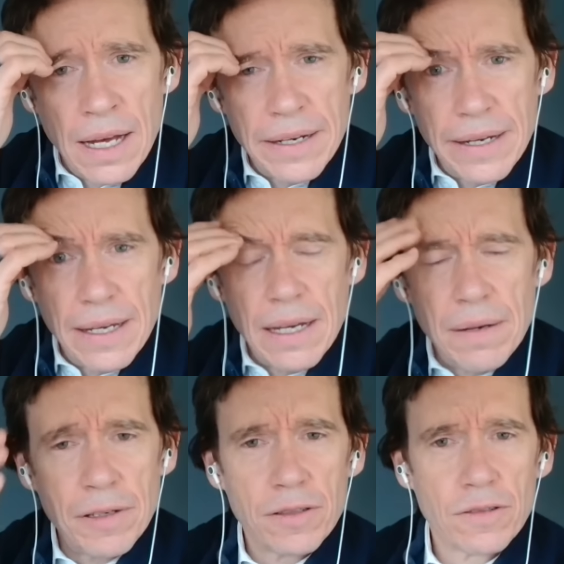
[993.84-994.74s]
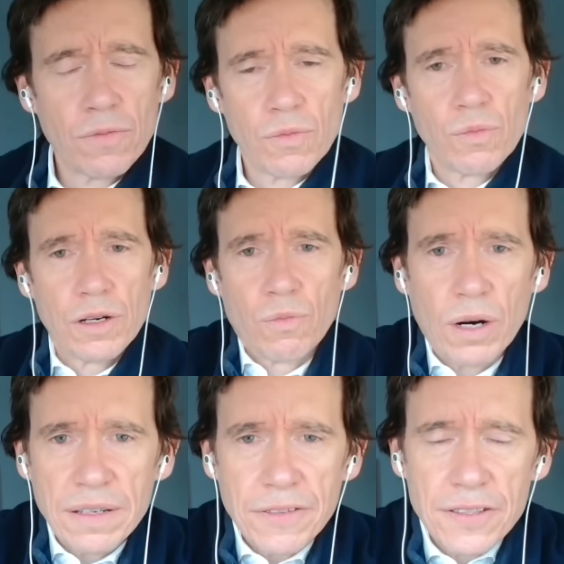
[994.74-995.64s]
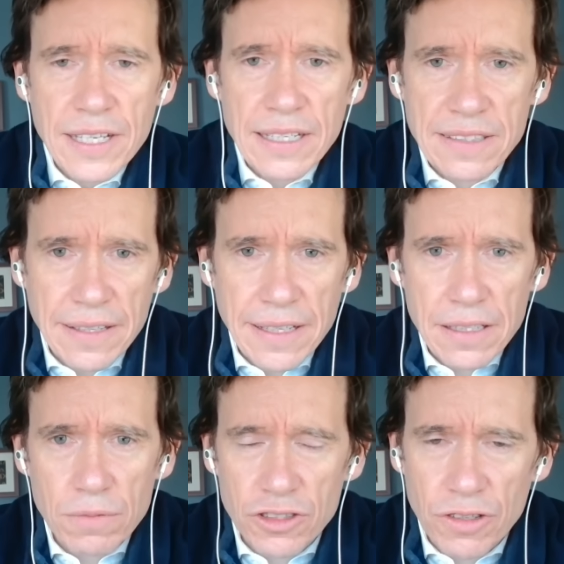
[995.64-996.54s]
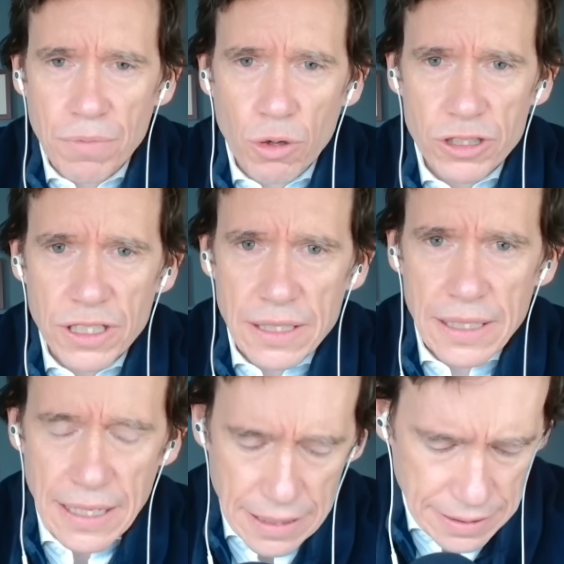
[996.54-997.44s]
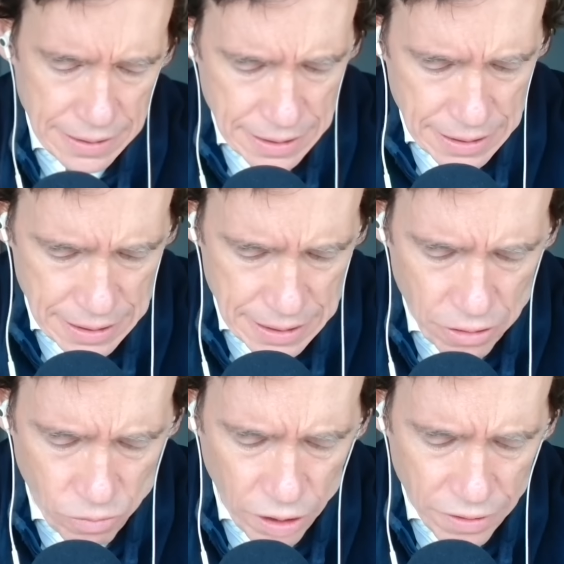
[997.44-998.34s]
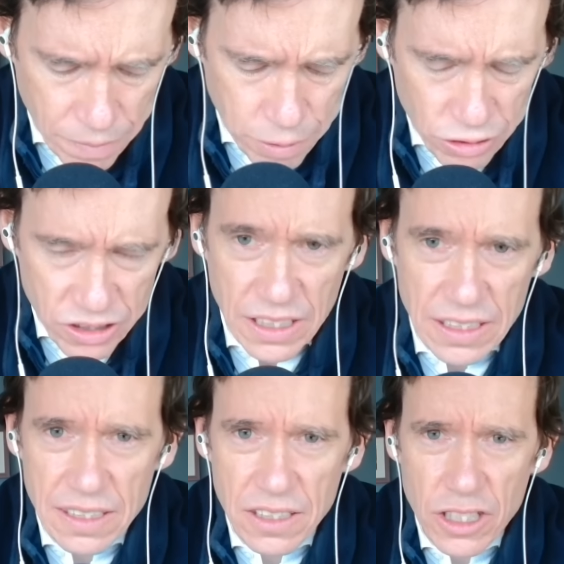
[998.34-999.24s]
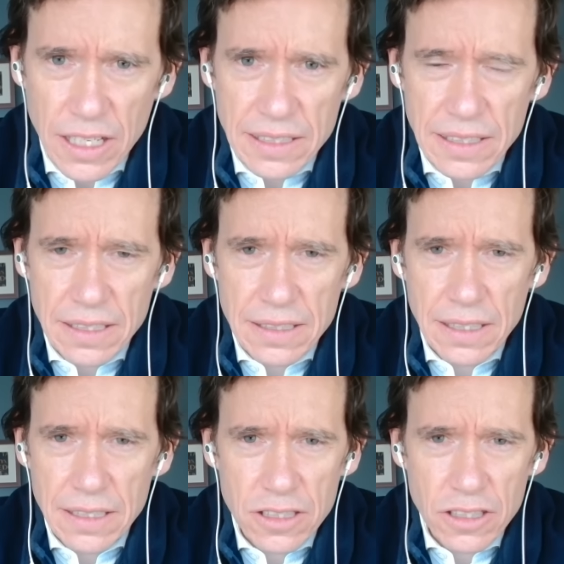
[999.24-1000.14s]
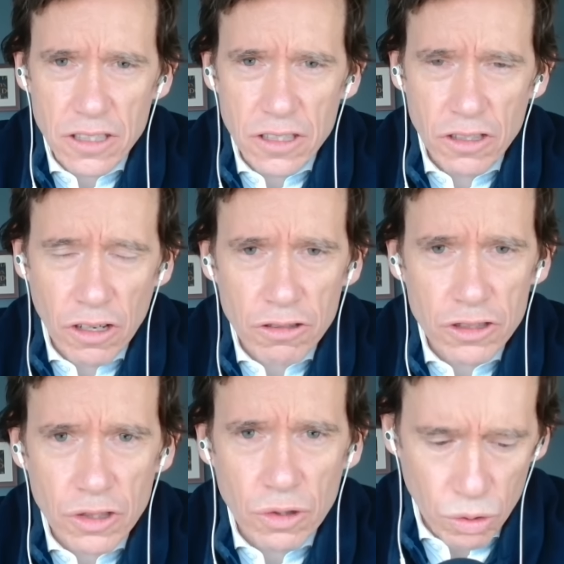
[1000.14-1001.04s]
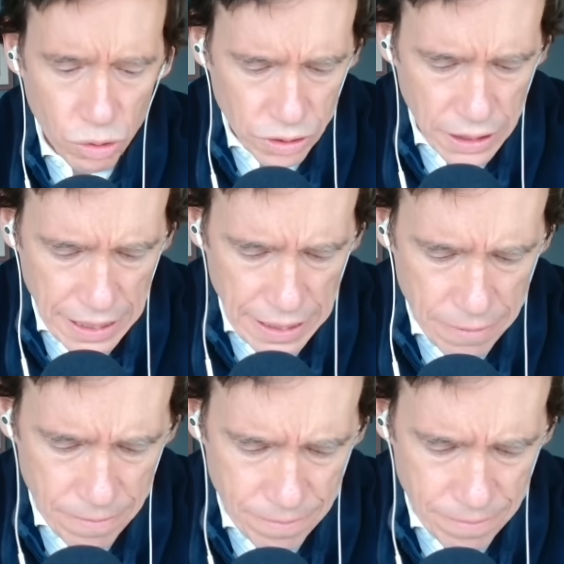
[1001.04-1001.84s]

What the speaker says: And Emma, one of the things I think that was reported is that one of the reports at least suggested that not all the